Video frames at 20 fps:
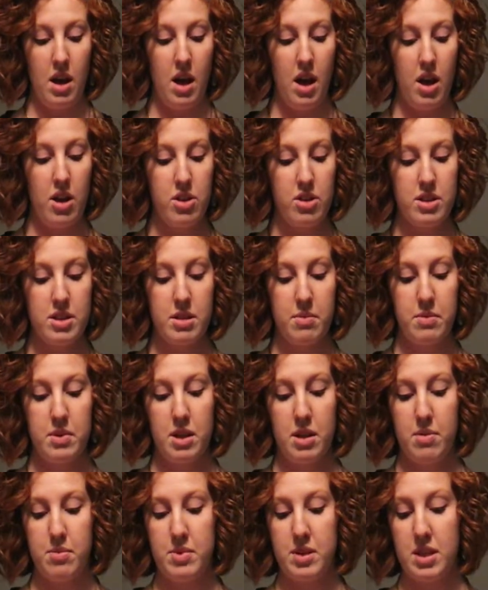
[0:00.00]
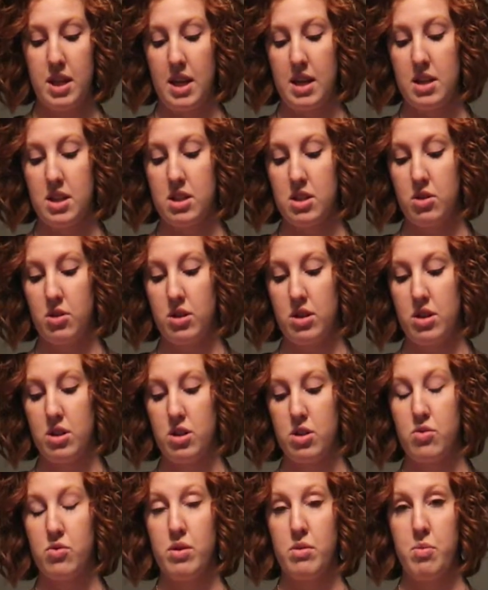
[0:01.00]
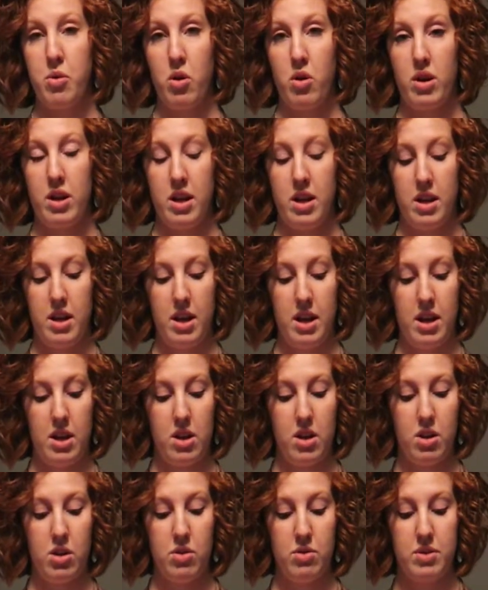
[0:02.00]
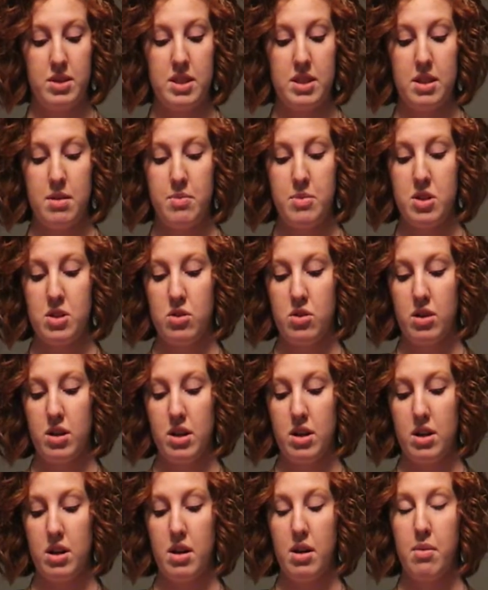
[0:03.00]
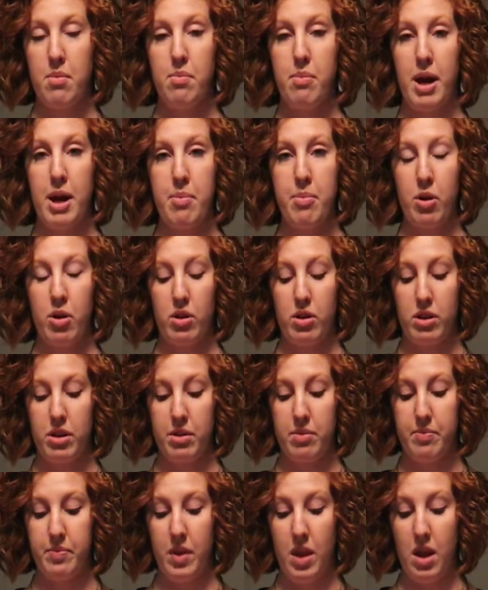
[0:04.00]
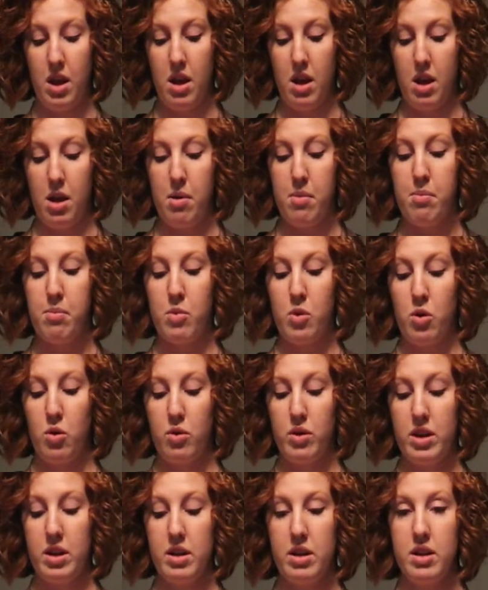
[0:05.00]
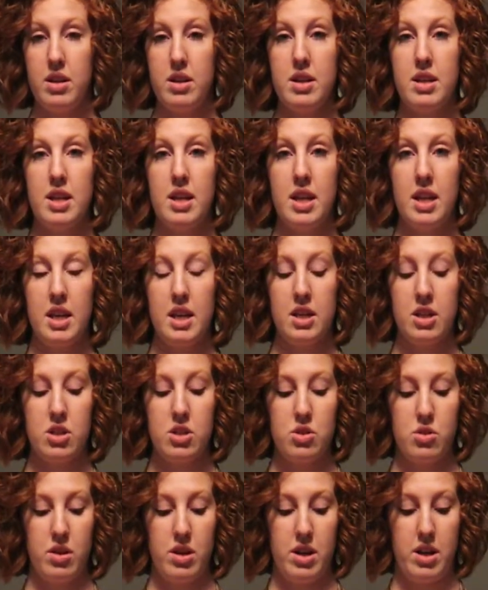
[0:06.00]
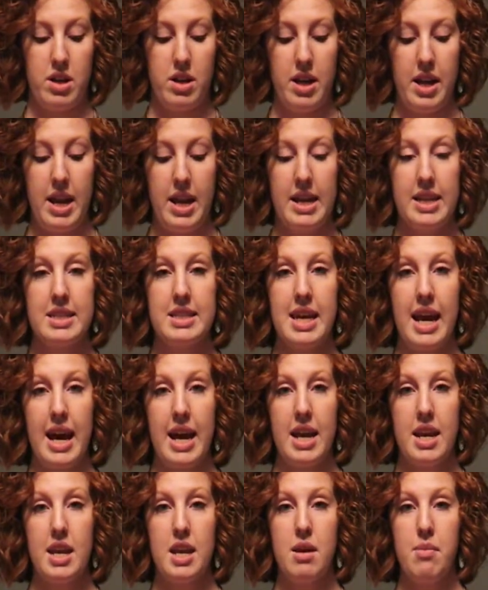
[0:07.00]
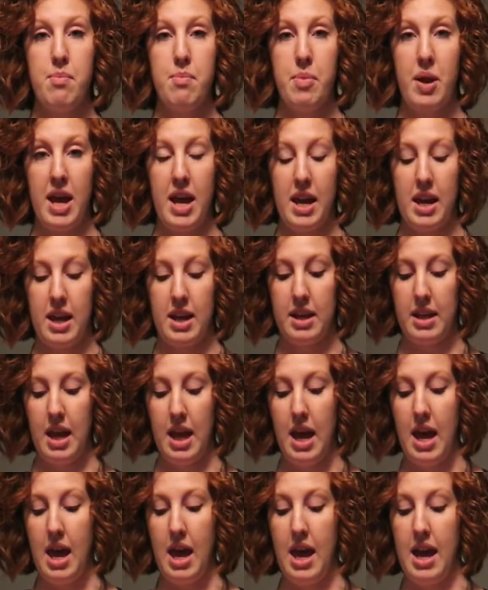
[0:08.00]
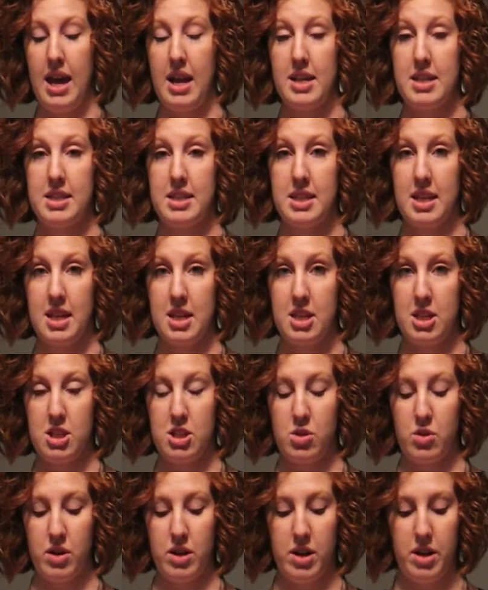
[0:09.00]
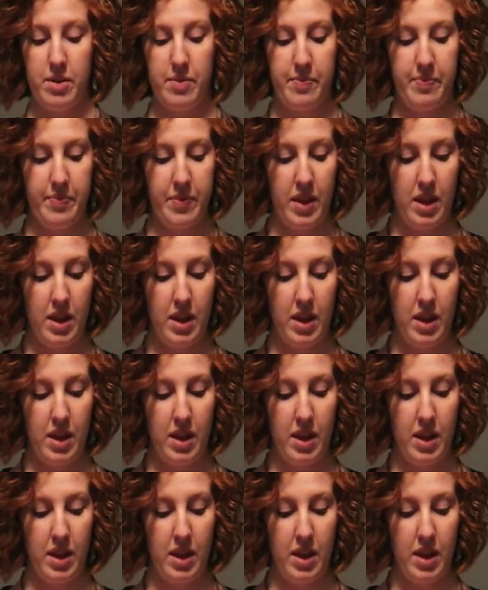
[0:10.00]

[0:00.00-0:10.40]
Other symptoms and disorders reported include sleep disorder, bipolar, mood, eating disorder, anxiety, panic, and skin disorder.